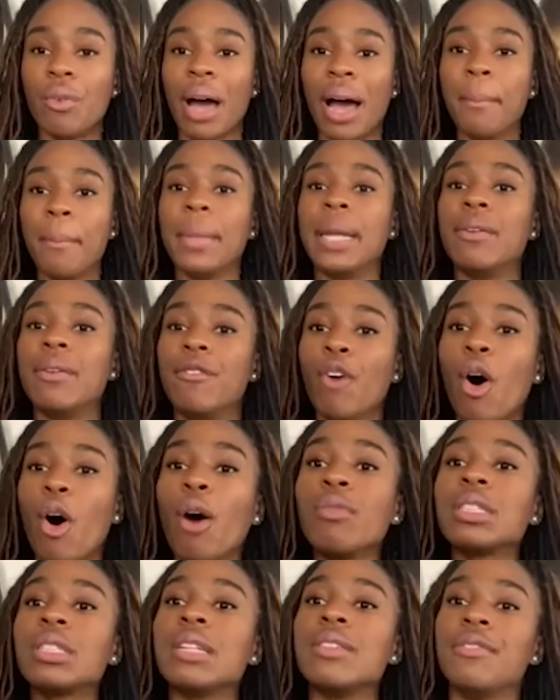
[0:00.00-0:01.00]

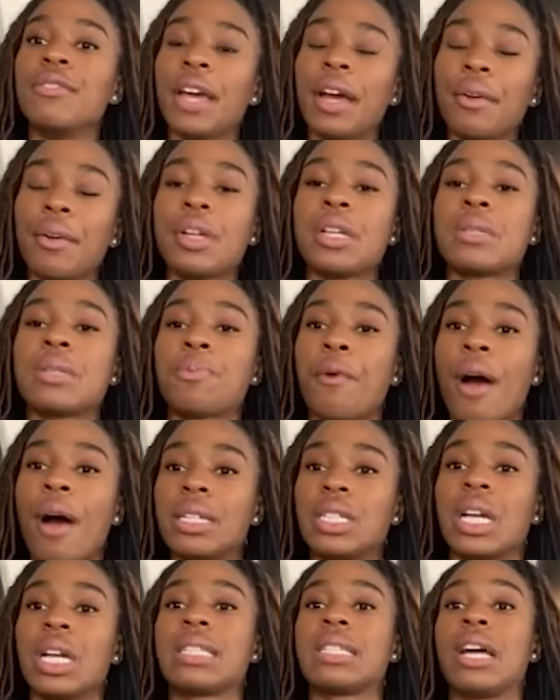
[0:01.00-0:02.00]
involved in various
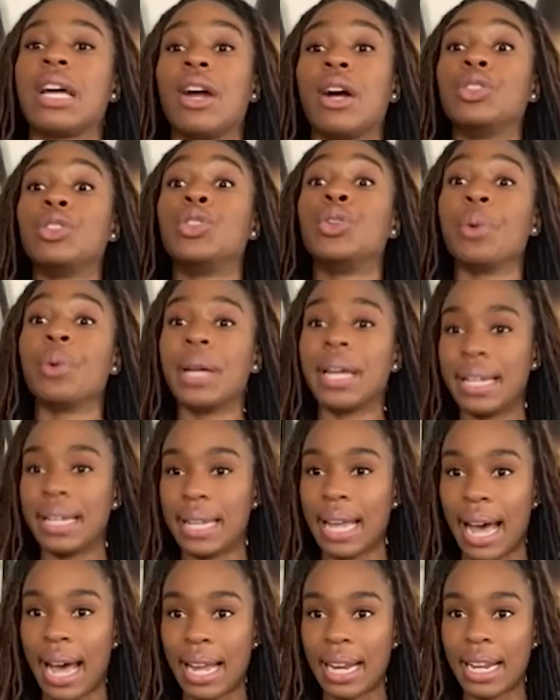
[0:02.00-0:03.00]
projects that are doing
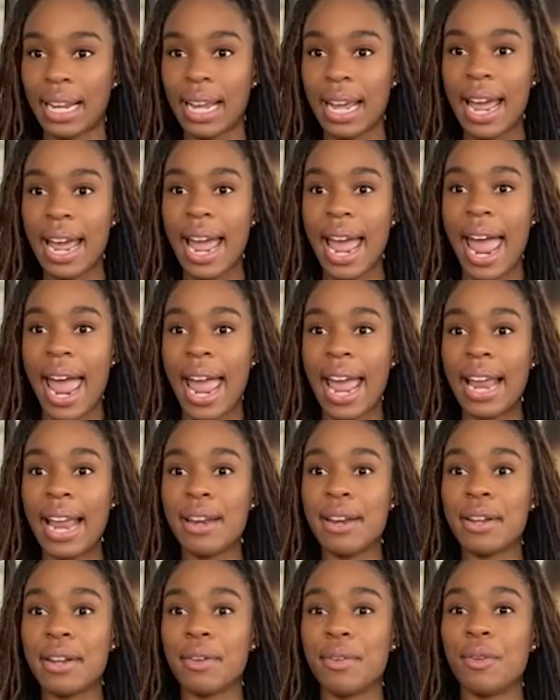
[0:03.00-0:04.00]
that.
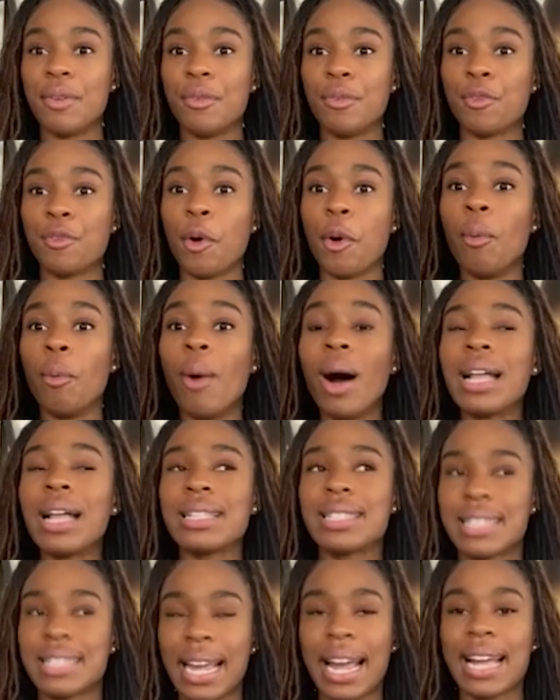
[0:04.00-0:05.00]
And for
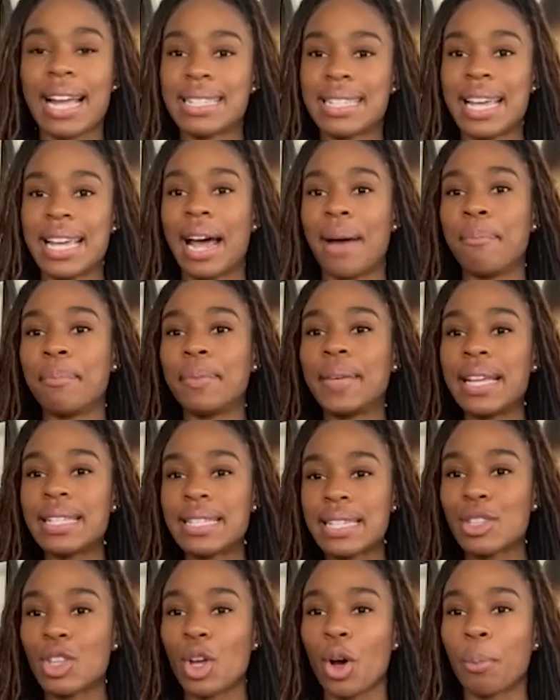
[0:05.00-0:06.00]
once, like I said, I'm
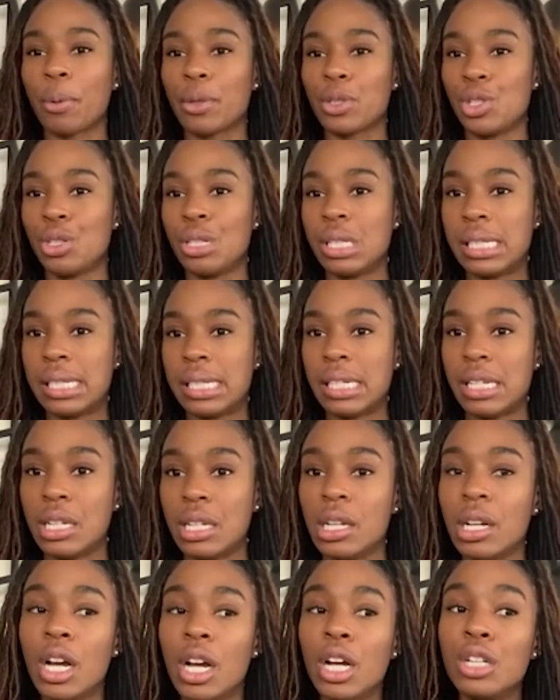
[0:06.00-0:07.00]
getting the
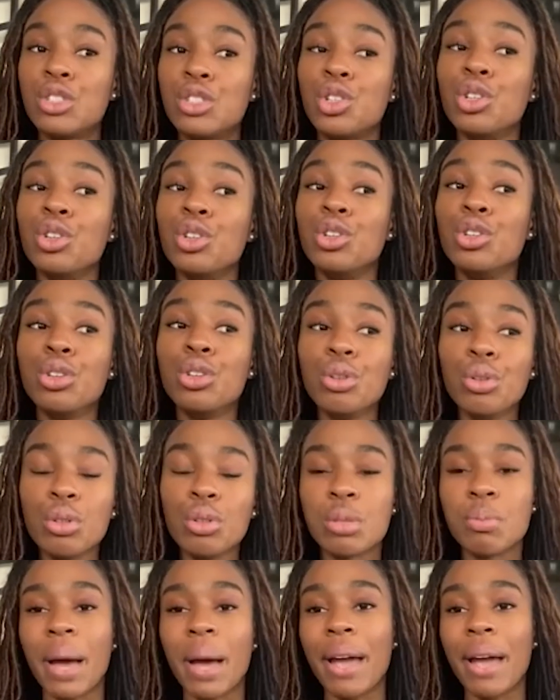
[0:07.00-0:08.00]
opportunity to use
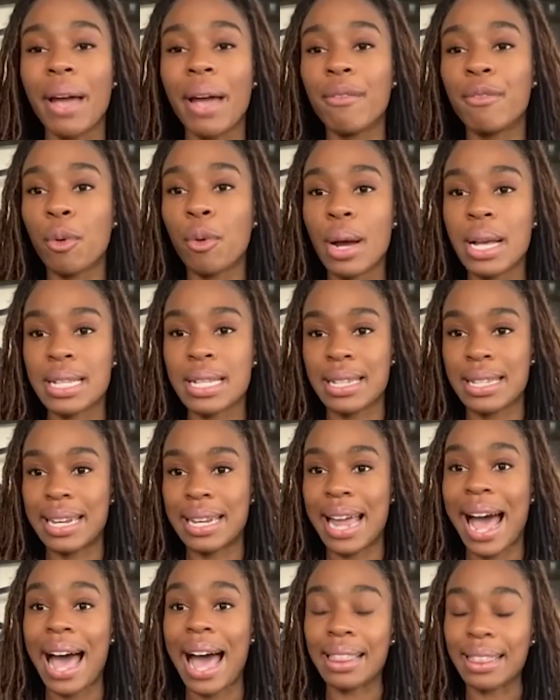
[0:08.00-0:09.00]
my voice as an
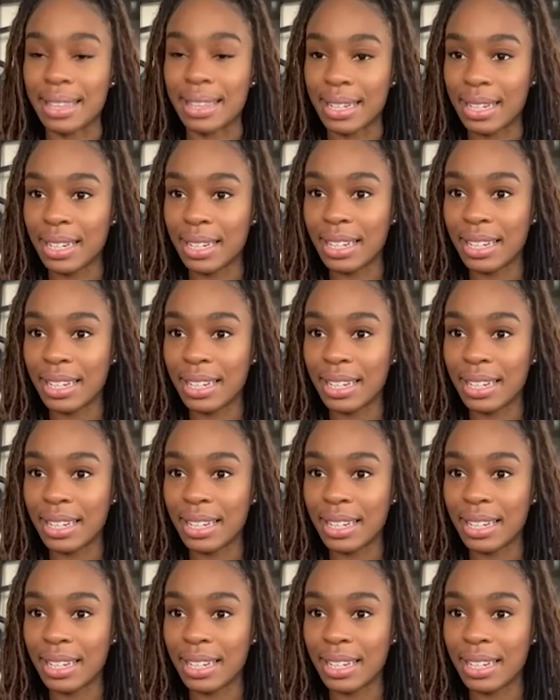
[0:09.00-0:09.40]
athlete